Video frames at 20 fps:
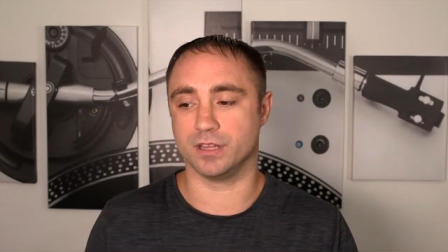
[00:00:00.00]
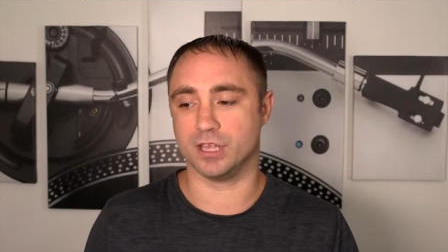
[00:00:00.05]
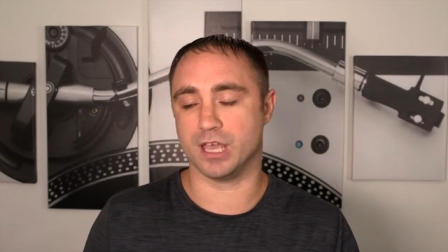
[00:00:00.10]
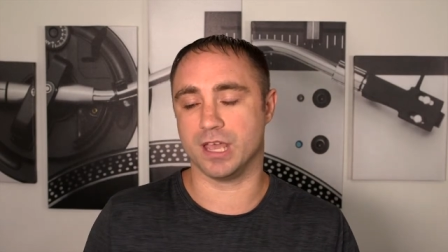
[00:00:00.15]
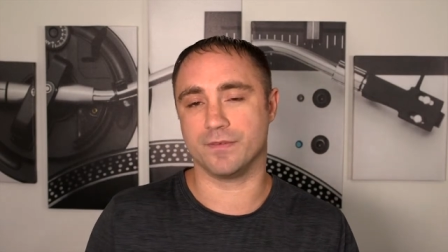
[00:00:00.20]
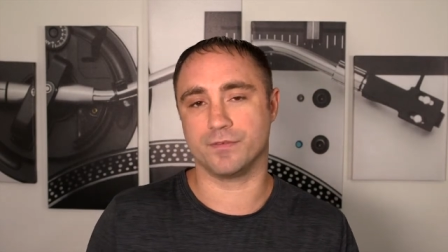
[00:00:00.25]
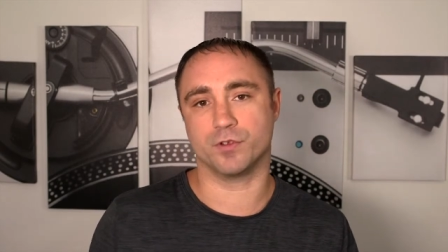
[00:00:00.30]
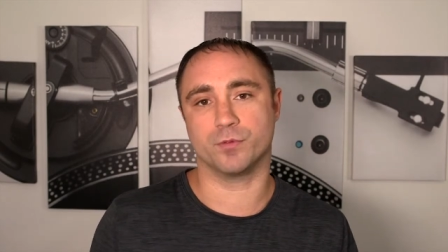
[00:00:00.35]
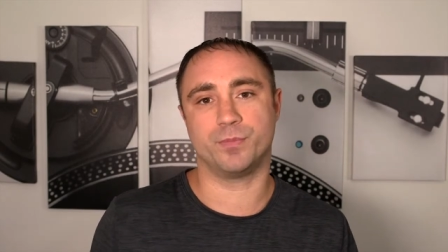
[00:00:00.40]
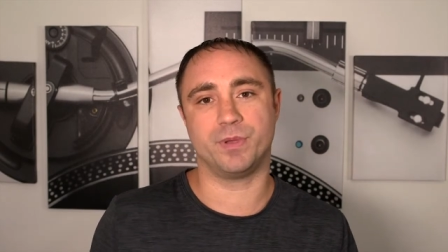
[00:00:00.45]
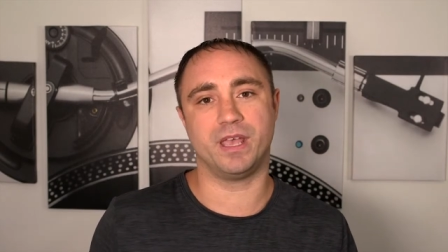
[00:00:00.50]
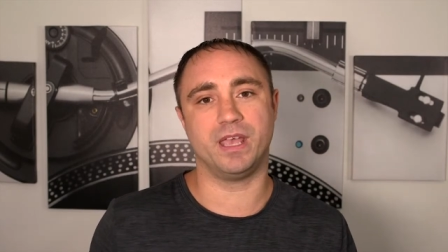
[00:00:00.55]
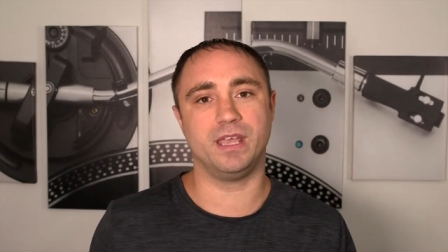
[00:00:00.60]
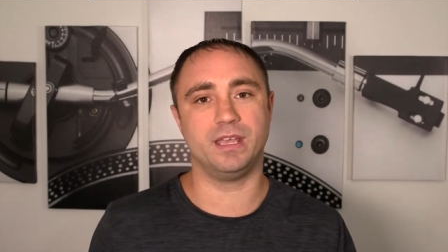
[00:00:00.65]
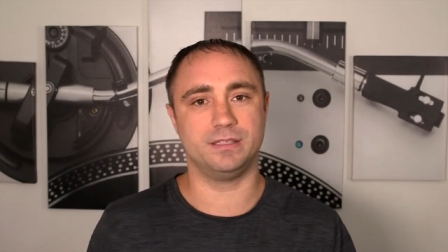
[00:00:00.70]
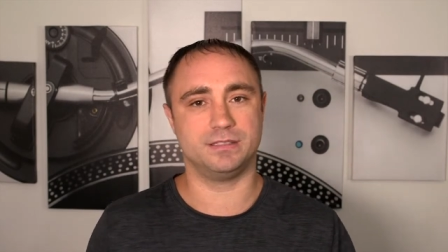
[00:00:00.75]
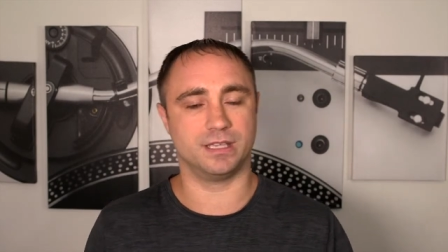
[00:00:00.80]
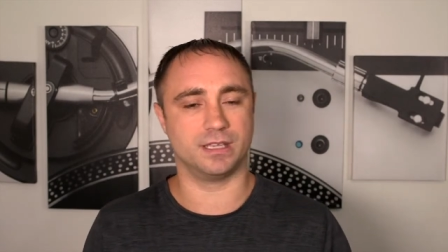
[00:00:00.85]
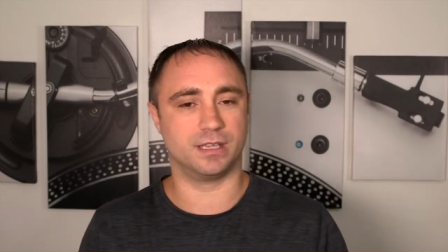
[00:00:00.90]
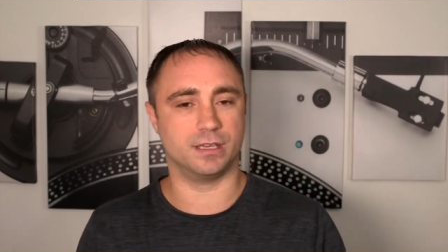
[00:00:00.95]
They have your
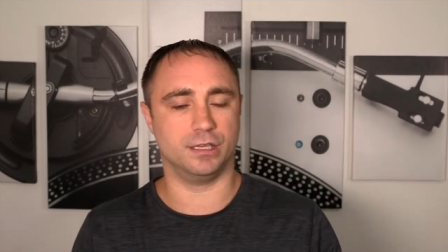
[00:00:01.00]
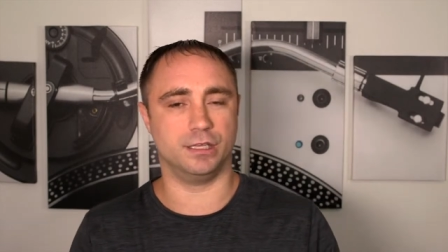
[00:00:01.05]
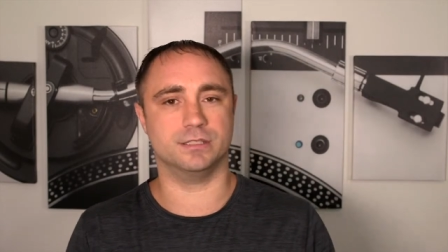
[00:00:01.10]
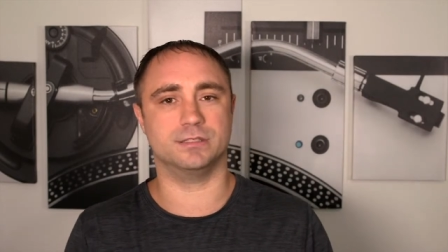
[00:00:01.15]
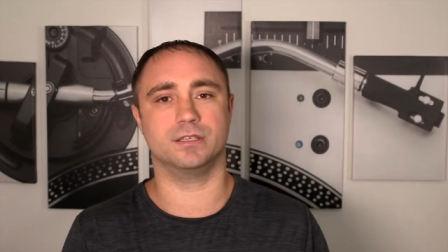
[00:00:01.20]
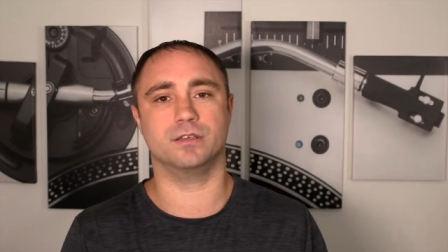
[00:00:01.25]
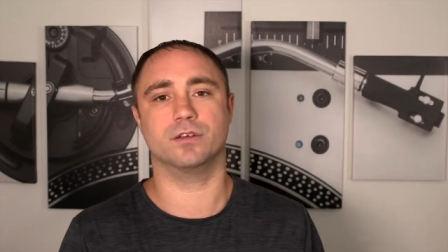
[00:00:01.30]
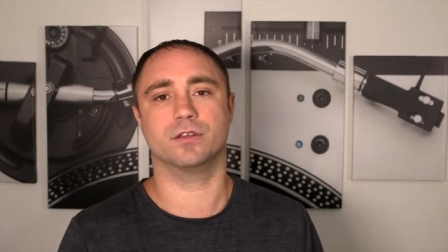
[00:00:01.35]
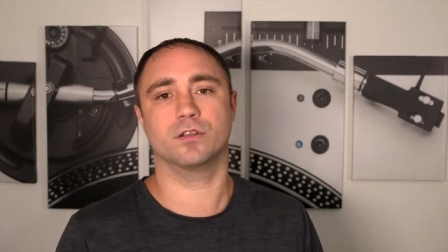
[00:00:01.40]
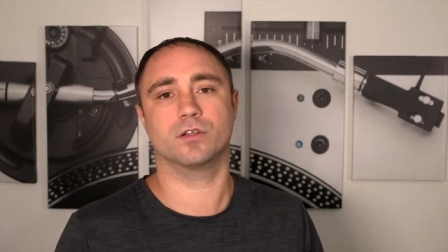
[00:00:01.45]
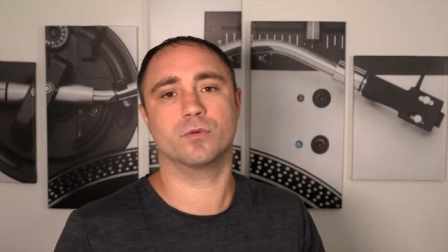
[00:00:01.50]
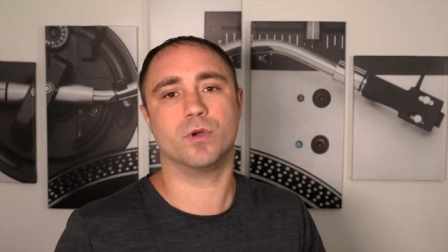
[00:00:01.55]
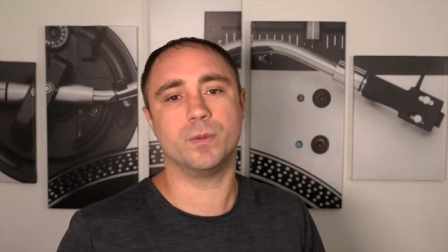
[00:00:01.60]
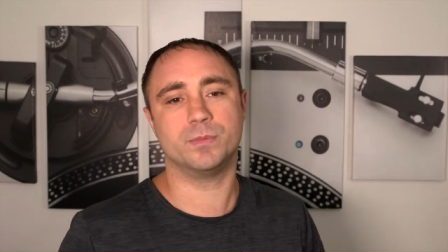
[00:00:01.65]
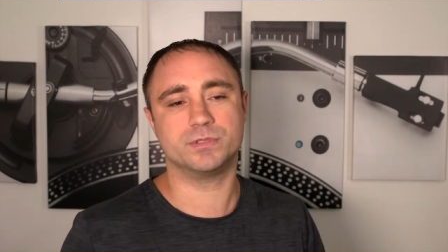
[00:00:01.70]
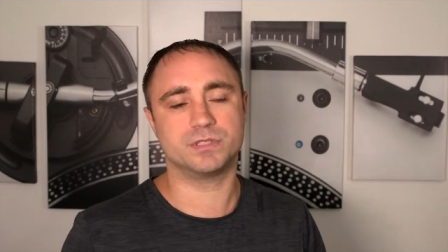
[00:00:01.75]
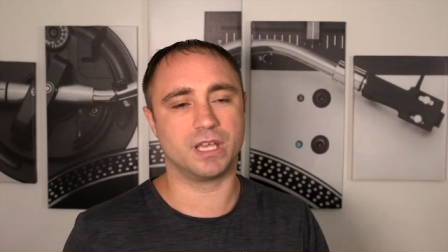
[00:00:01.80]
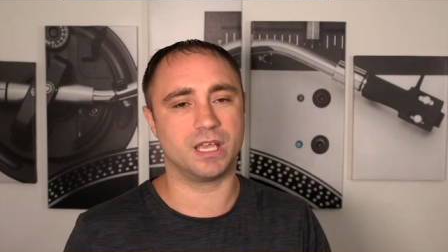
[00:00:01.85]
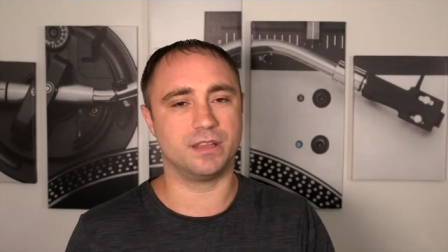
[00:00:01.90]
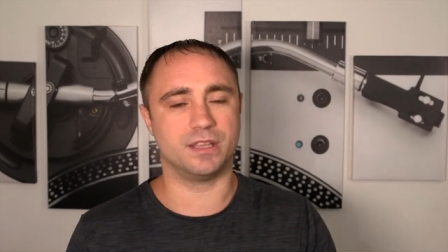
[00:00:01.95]
page, they can easily go to your
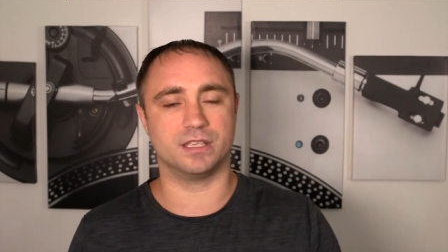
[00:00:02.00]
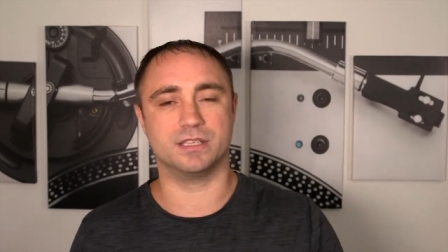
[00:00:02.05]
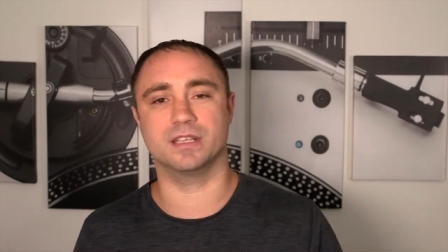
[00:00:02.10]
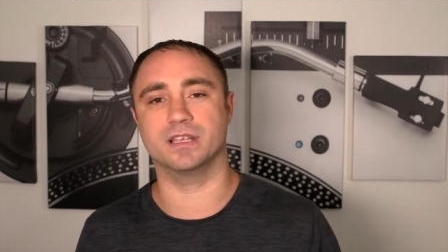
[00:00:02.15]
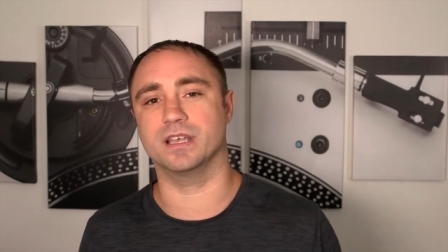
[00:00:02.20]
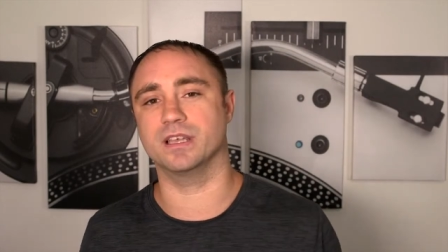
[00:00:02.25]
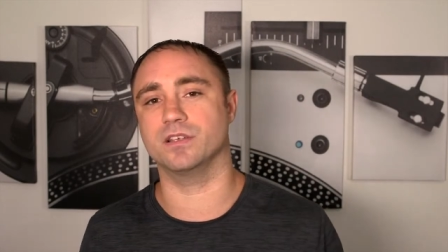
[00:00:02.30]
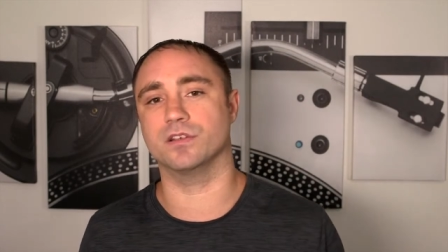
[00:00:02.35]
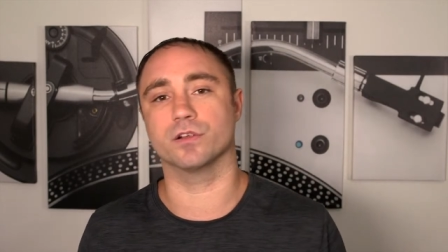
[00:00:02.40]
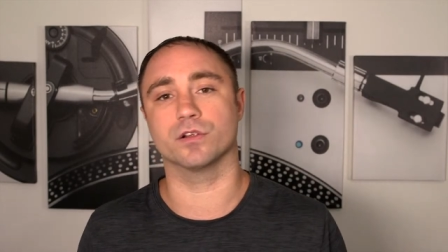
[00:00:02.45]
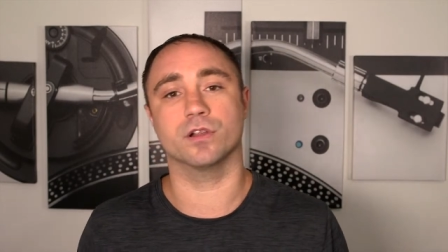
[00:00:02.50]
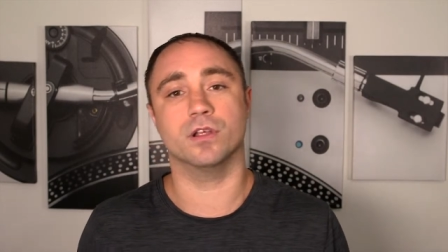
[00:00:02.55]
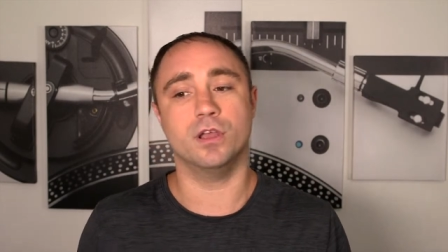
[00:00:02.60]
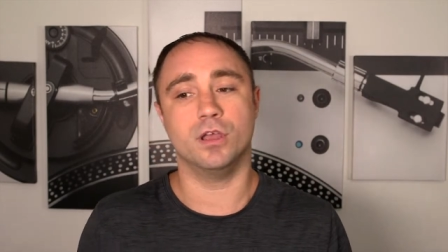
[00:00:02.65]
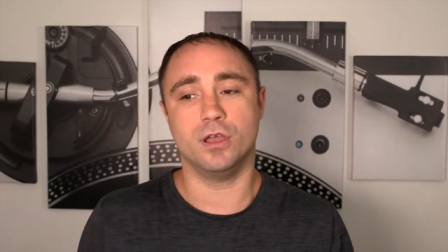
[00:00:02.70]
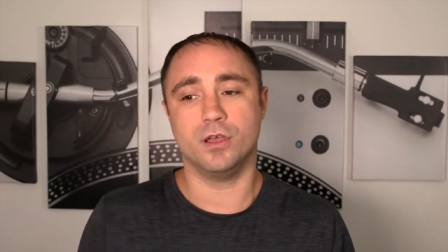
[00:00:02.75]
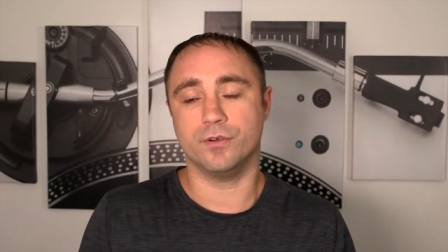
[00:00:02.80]
website, they can get your